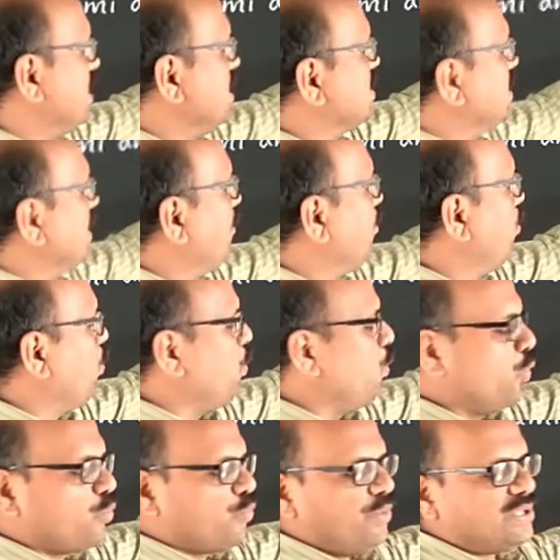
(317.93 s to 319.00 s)
is a
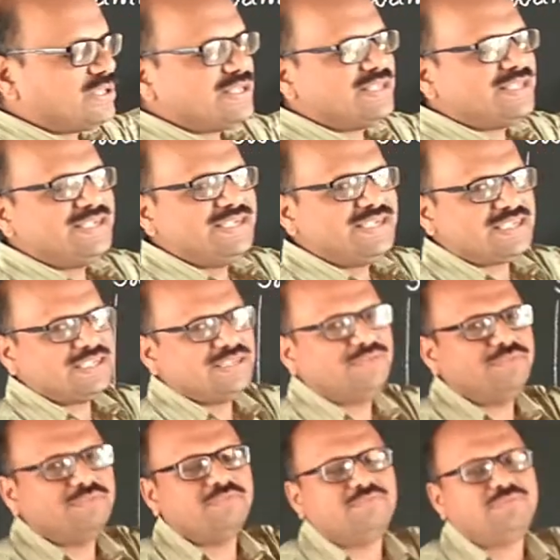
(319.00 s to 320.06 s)
book which is written